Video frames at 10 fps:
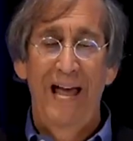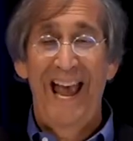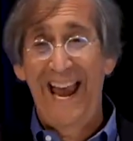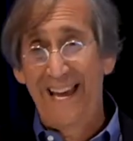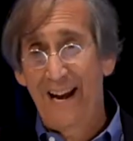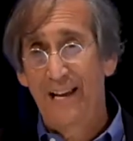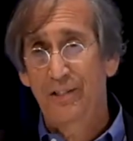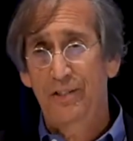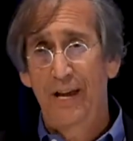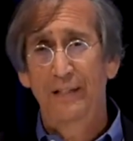Had I
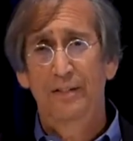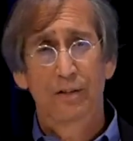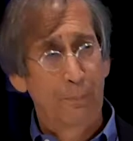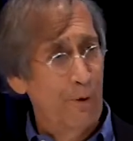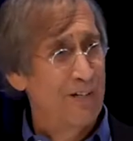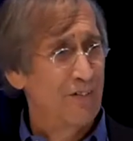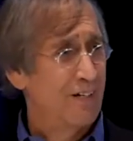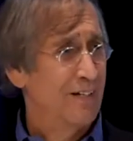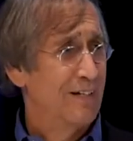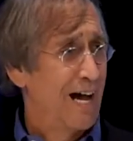said to the
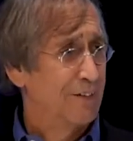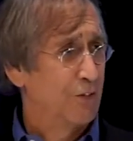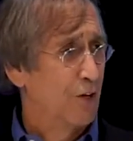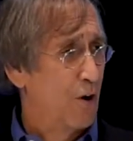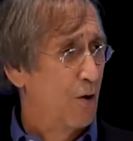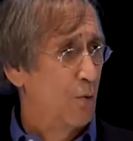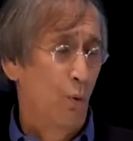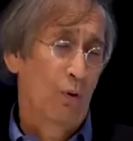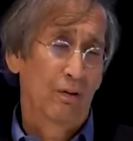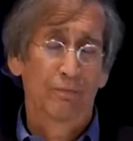President not to go,
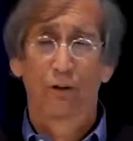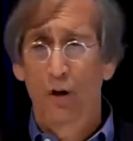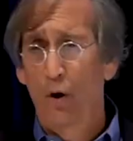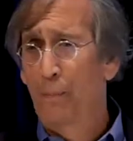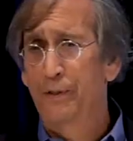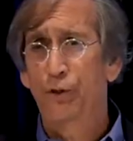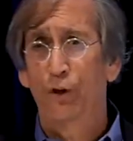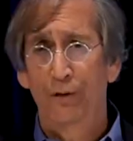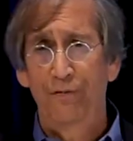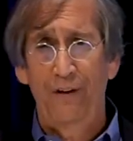or go but you're
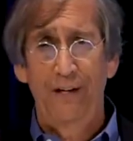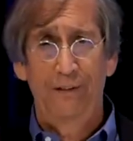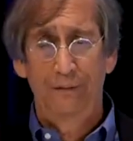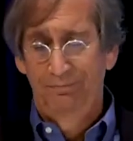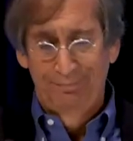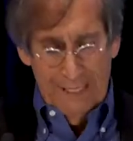going to fail,